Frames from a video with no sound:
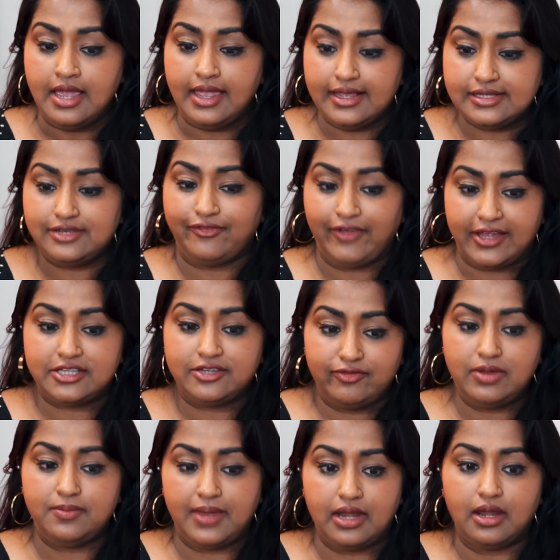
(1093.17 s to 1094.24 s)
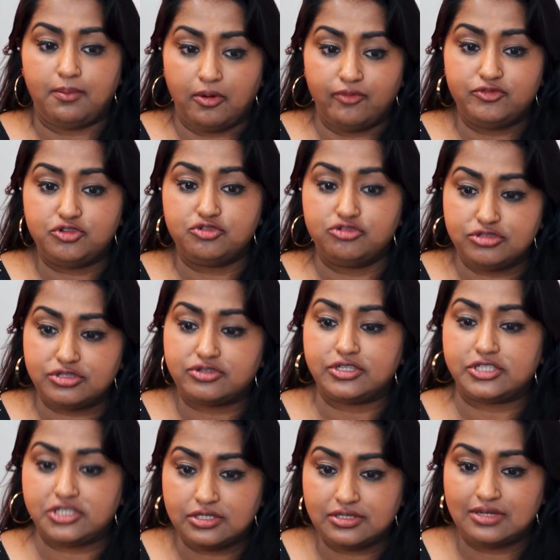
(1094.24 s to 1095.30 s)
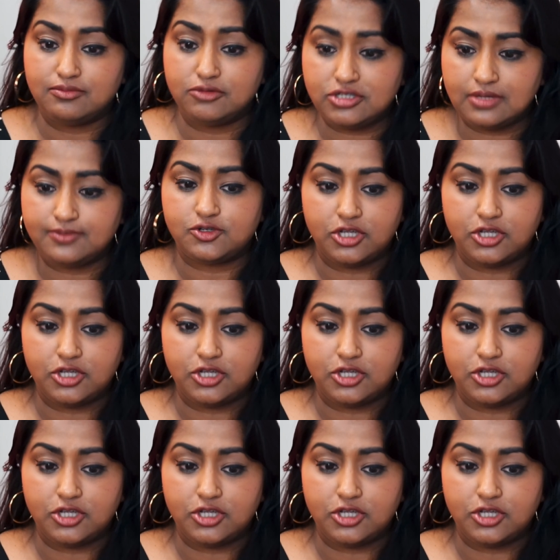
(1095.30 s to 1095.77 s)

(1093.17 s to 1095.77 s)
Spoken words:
is effectively made up of Jews, Christians, and Muslims.